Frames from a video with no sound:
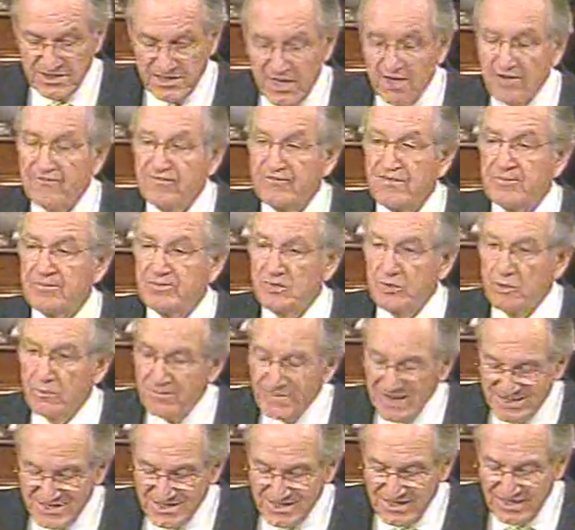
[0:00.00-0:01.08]
from
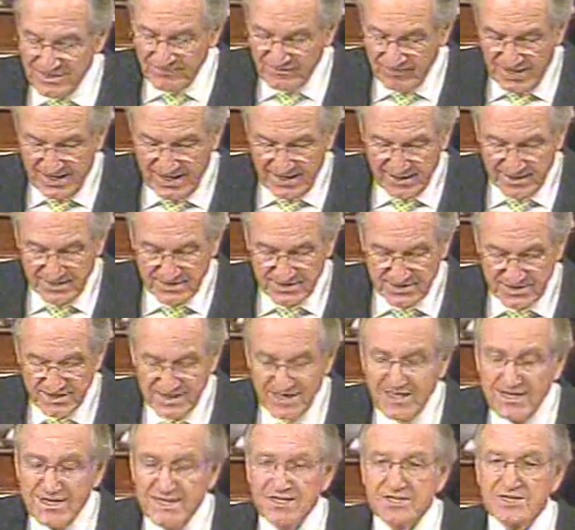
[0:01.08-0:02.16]
domestic violence
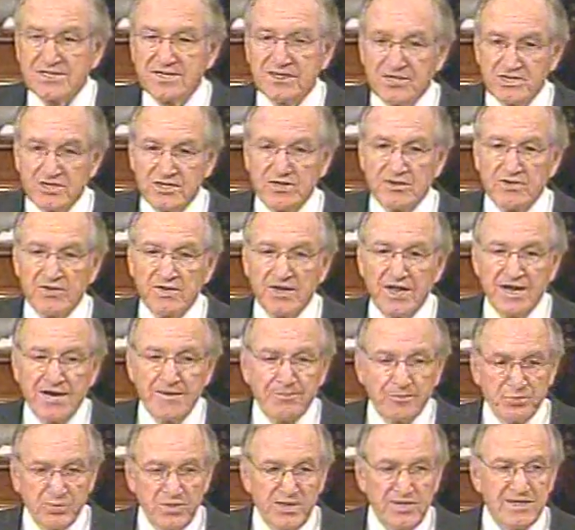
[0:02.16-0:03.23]
is considered a
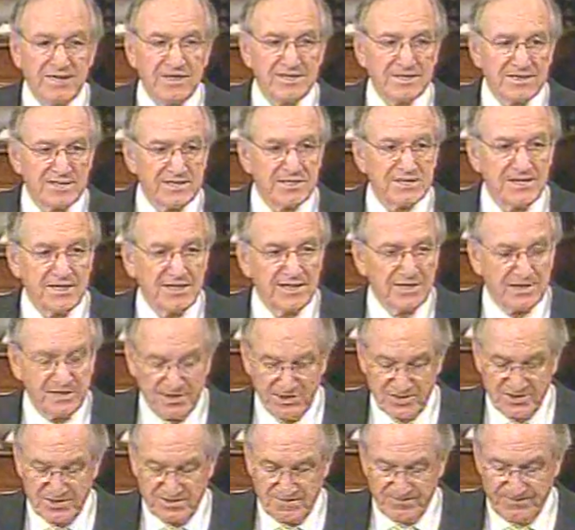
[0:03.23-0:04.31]
pre-existing
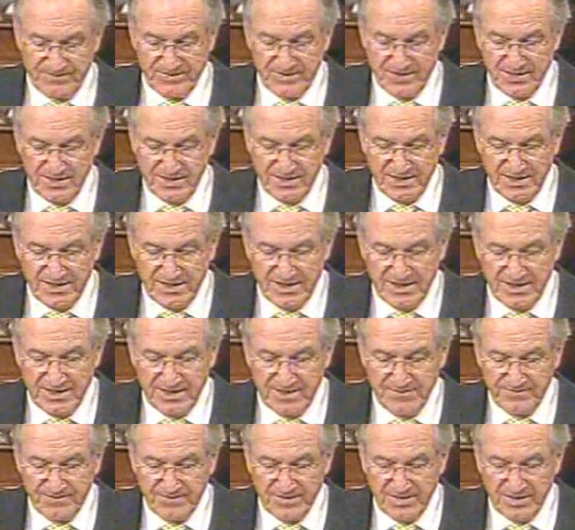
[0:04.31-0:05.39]
condition.
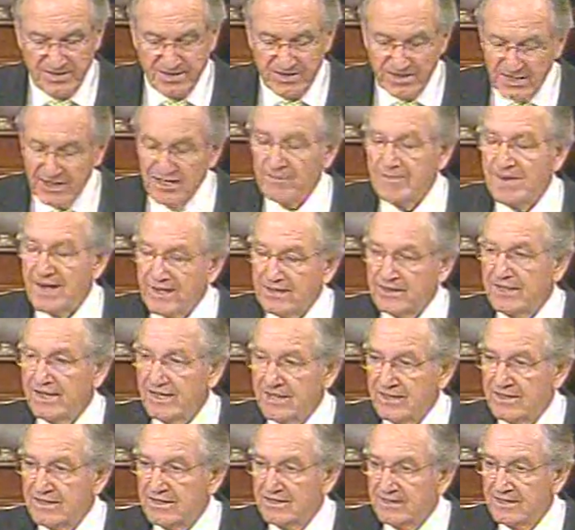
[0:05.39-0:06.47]
Think about that.